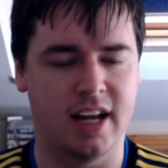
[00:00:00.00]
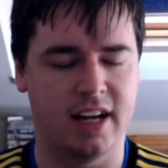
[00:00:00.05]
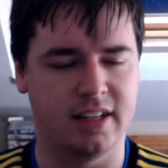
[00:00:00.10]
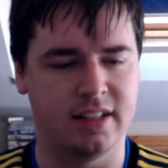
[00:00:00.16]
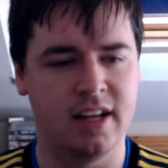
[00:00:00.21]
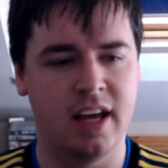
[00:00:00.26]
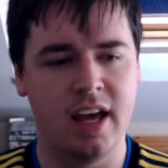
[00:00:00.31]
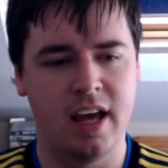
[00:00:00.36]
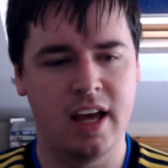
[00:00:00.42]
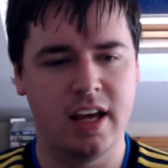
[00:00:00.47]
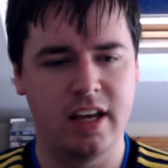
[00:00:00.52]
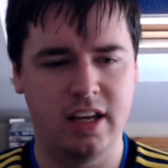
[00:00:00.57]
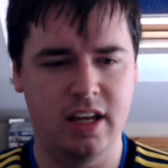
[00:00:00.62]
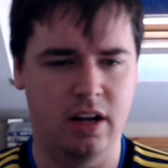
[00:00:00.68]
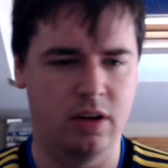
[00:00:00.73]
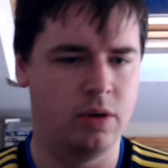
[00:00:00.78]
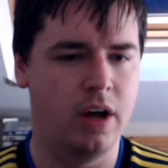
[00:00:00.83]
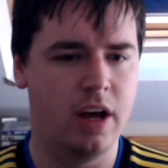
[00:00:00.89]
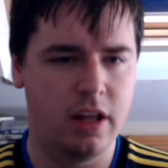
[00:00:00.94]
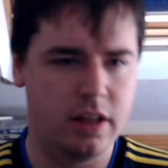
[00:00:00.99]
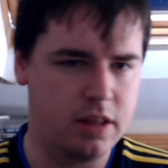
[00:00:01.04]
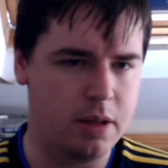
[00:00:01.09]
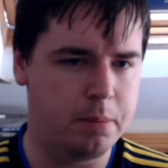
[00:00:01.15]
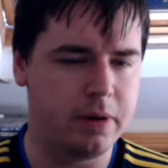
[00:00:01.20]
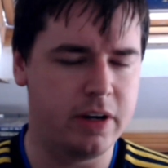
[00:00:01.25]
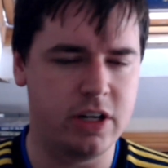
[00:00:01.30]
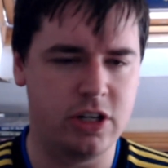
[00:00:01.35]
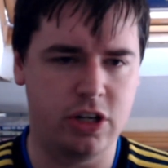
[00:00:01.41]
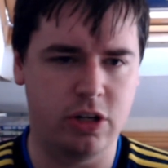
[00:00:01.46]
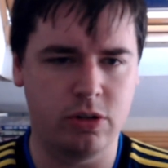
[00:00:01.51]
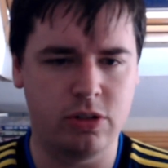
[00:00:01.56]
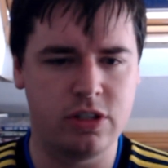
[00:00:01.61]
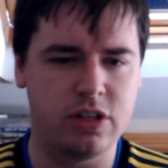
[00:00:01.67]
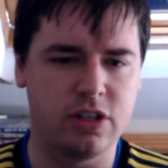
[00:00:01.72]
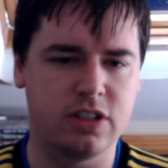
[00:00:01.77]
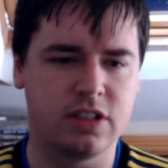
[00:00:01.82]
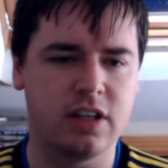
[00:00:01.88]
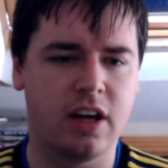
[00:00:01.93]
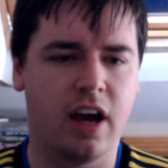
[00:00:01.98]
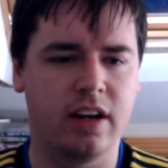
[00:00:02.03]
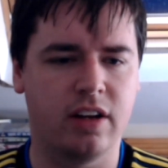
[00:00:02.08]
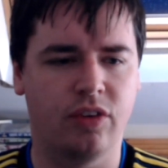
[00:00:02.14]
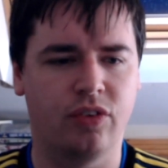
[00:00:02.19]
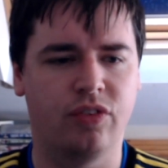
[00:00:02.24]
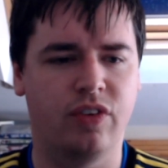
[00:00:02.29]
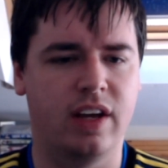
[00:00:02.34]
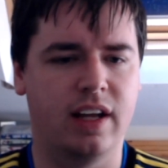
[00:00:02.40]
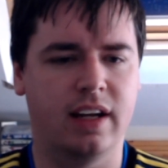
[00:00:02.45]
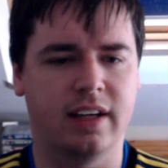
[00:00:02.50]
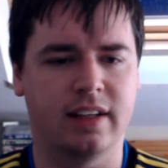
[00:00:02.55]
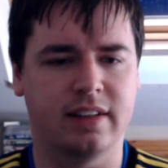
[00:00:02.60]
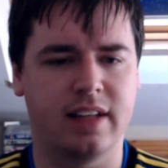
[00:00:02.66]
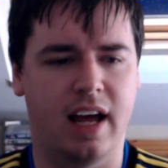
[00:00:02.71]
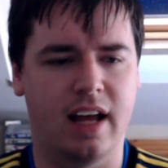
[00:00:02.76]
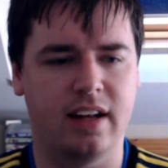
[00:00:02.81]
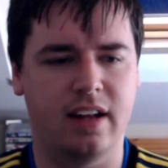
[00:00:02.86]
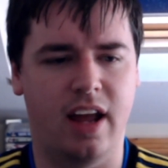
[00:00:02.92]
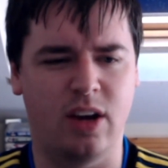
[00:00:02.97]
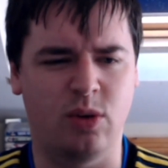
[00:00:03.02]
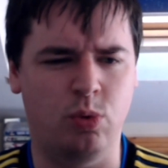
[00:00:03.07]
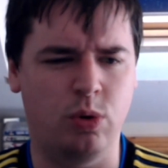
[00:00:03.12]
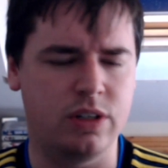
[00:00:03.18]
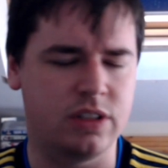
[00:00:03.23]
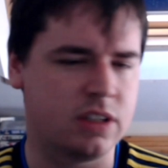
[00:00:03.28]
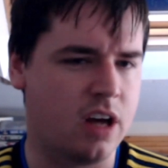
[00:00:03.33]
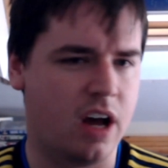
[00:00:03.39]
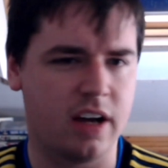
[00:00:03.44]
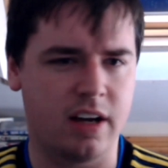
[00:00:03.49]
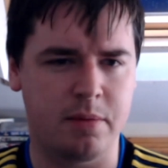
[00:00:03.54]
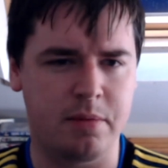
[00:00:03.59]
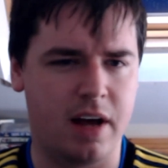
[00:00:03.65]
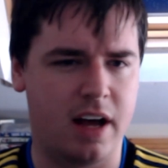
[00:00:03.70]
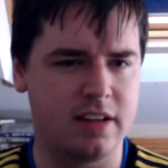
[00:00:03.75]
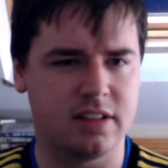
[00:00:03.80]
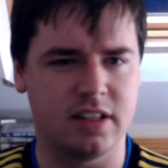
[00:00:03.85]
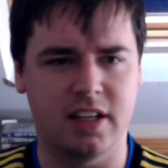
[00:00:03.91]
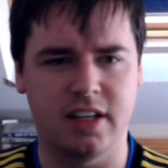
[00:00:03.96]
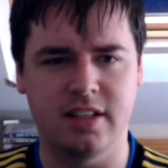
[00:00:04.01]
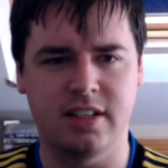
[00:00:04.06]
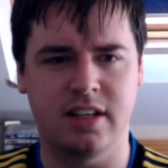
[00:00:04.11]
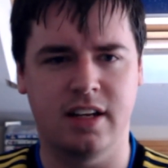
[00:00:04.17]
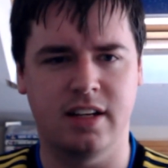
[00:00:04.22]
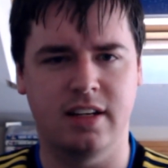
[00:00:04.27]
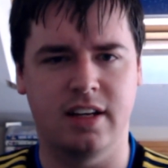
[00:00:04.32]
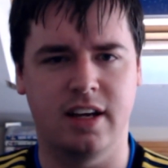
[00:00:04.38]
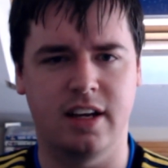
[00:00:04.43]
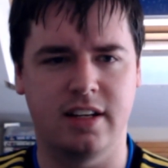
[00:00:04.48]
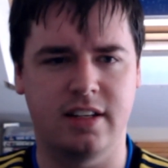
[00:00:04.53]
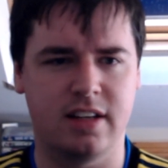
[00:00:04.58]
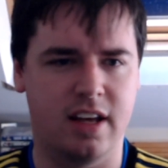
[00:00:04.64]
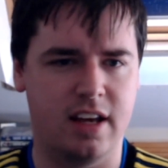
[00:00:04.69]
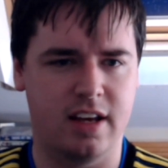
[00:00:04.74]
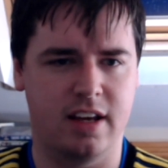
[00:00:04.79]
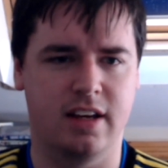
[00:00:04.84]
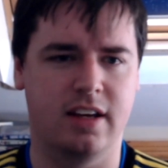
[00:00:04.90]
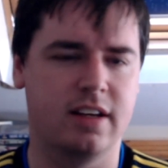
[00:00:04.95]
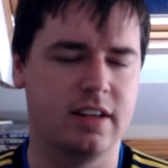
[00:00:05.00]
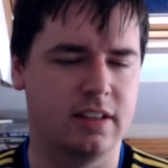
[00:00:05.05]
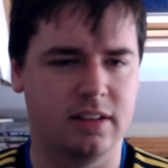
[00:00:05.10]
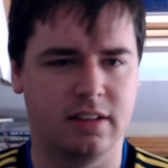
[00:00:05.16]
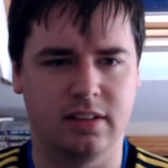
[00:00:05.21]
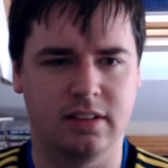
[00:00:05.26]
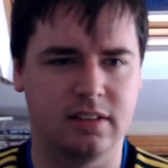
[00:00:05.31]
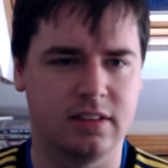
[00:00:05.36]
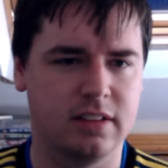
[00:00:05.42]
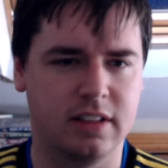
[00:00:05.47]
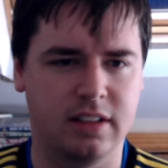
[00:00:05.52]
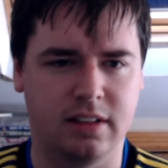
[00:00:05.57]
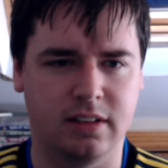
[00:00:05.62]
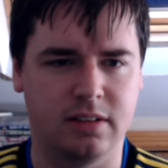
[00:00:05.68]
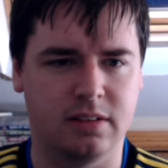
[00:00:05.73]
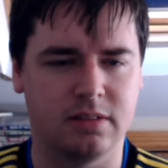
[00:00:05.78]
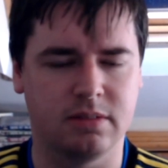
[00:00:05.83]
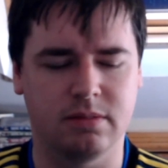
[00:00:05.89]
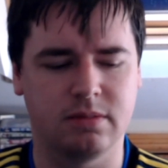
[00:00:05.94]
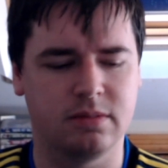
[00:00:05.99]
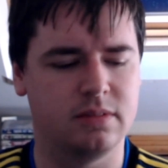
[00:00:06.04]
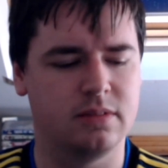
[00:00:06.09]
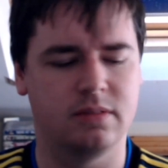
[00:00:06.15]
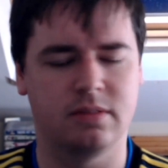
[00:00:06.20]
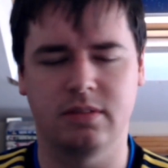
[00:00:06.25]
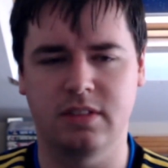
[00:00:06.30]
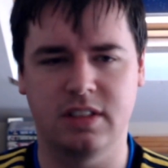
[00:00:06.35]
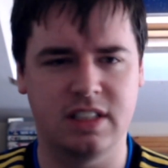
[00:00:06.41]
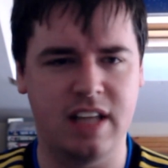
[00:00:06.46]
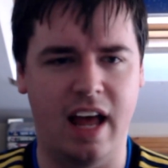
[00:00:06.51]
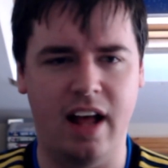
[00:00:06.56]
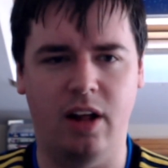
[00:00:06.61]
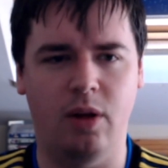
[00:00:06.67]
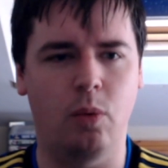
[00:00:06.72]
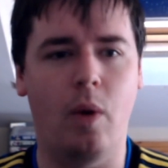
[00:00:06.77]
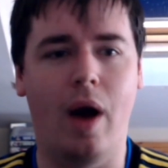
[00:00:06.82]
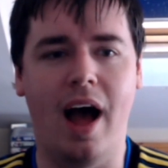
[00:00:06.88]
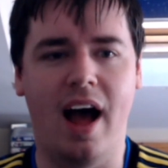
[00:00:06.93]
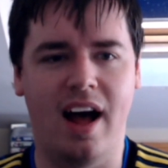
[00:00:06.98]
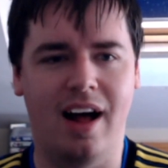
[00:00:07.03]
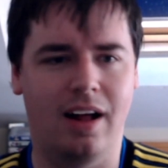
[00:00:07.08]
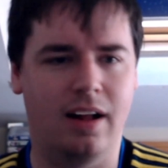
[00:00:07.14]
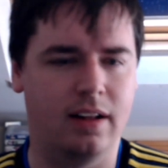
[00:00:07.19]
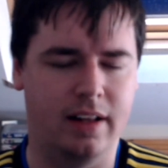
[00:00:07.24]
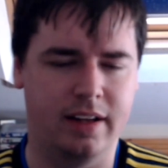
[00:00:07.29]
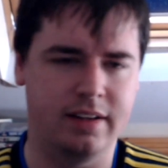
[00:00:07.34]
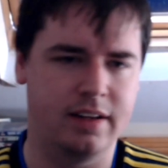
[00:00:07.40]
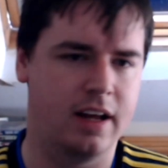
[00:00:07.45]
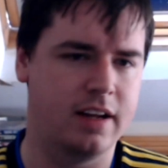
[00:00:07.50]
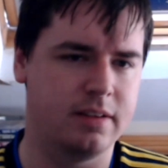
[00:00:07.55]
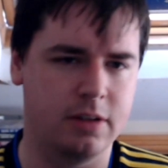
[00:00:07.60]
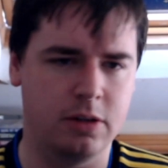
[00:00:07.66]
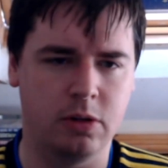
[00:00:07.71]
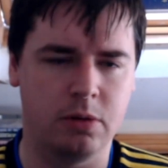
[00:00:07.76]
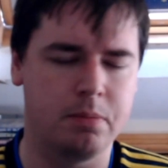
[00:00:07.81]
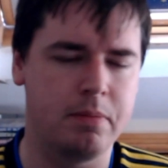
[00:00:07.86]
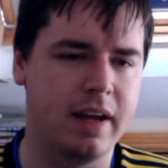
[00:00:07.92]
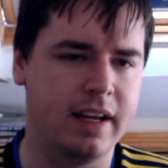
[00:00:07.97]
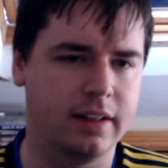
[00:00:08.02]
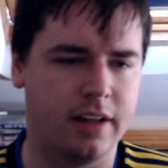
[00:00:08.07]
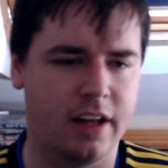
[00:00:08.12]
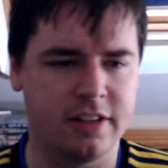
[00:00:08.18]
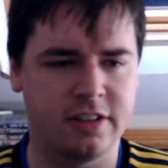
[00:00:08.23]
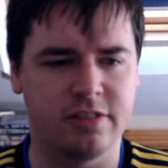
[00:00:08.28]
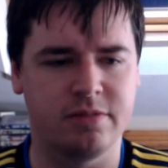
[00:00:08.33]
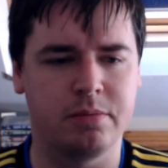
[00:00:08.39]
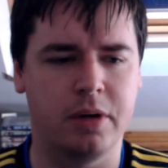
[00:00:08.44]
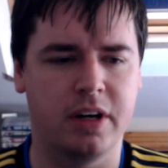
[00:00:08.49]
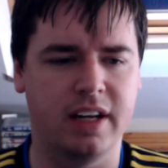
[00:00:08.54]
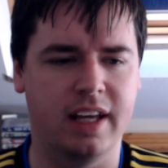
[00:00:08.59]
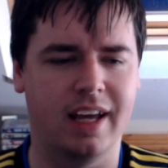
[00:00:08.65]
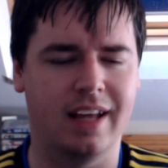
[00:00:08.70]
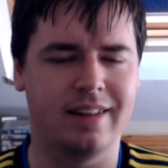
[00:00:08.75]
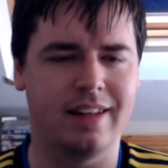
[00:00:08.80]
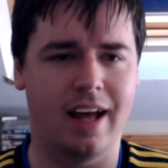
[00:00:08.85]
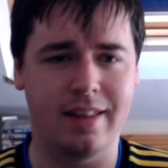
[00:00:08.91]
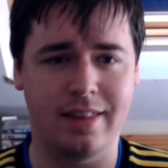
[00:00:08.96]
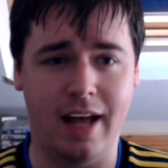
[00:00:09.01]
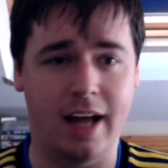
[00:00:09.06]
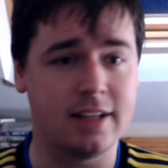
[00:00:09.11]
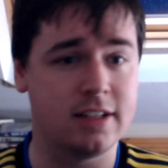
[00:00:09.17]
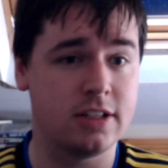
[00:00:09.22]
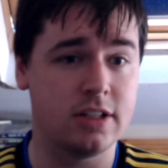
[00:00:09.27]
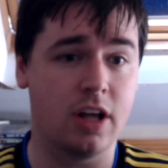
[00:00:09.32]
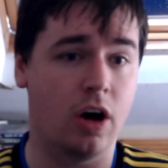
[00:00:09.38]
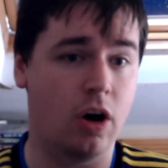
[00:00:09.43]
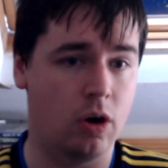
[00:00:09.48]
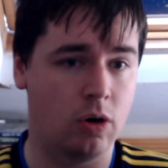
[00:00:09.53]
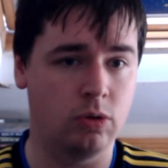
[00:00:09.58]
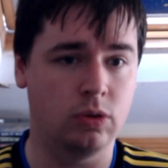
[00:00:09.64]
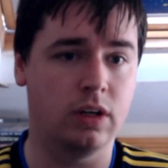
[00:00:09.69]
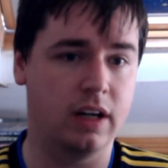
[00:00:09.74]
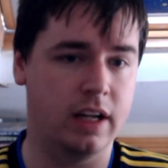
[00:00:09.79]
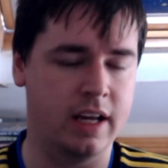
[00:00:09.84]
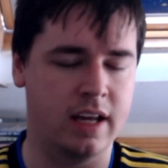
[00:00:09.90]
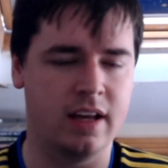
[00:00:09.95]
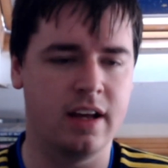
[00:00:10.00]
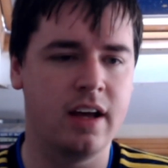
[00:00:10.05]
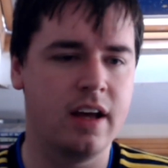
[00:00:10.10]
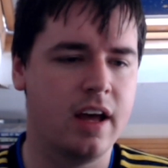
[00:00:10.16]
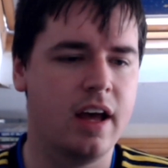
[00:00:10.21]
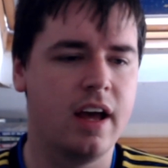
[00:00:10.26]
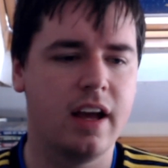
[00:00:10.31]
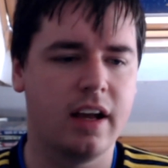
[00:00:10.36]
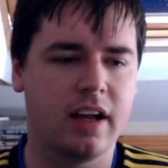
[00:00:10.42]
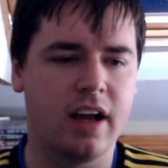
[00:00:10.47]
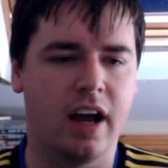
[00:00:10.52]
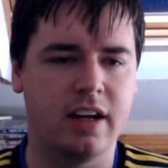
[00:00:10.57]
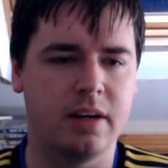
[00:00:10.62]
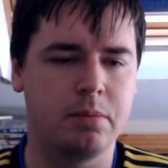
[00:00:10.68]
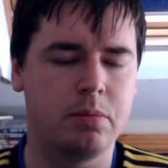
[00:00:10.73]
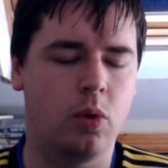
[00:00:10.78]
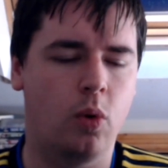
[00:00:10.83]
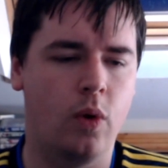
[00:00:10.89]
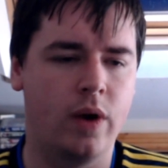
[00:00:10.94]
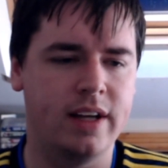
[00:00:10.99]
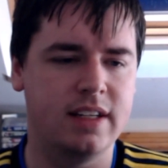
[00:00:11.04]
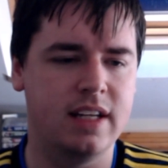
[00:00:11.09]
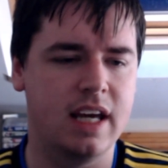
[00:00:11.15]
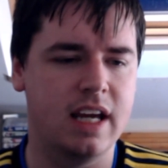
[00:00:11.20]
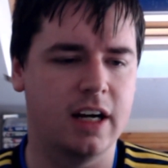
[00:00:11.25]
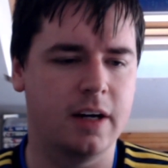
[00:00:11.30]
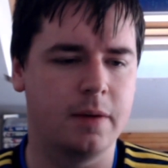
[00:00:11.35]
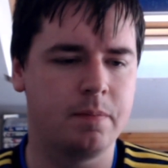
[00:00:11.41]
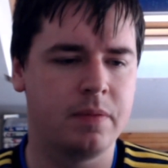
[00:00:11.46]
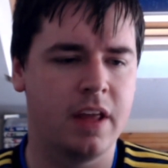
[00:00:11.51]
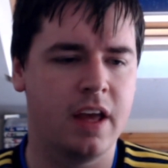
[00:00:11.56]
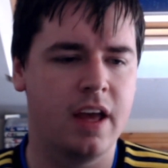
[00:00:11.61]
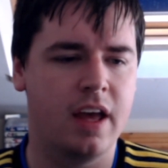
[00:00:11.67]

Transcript: And, you know, the producers kind of feeling that like once Kagemasa is in it, it'll sell well and it'll make lots of money, and that's the only kind of point here.